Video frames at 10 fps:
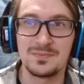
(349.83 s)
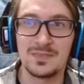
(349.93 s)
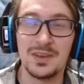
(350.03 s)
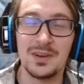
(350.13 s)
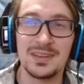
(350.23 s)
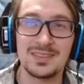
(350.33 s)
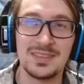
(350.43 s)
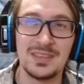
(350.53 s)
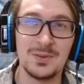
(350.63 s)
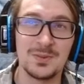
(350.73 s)
Oh, that's
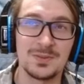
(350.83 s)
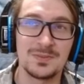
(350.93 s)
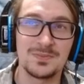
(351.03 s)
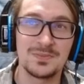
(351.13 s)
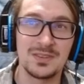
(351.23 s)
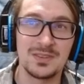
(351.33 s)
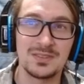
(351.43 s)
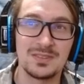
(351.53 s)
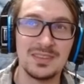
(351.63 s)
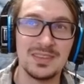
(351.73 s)
cute.
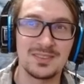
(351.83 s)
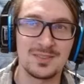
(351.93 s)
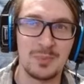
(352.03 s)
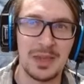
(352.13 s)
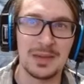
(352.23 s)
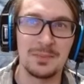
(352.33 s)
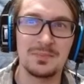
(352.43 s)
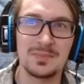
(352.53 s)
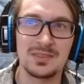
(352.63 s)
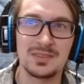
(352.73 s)
See ya, spam.
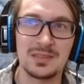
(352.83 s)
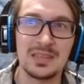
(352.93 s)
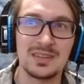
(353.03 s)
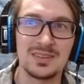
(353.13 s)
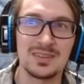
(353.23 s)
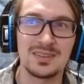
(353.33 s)
Deleted.